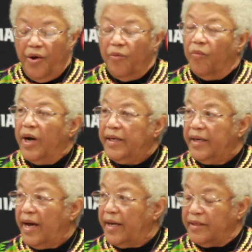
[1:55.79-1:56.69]
One
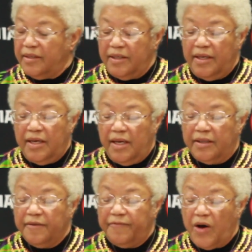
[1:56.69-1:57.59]
night in
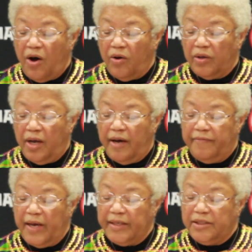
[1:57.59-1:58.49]
the fall of
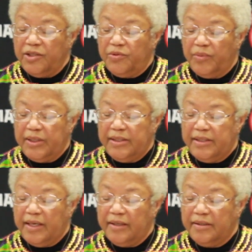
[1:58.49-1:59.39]

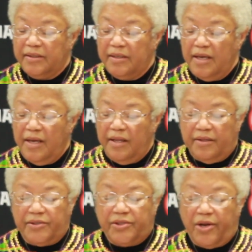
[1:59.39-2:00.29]
1926, the
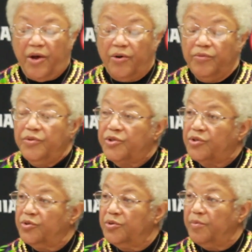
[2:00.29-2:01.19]
Sloan
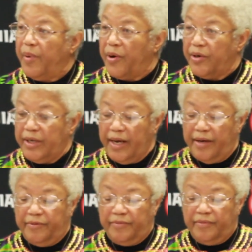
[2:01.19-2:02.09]
School burned
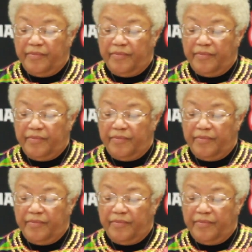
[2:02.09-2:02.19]
down.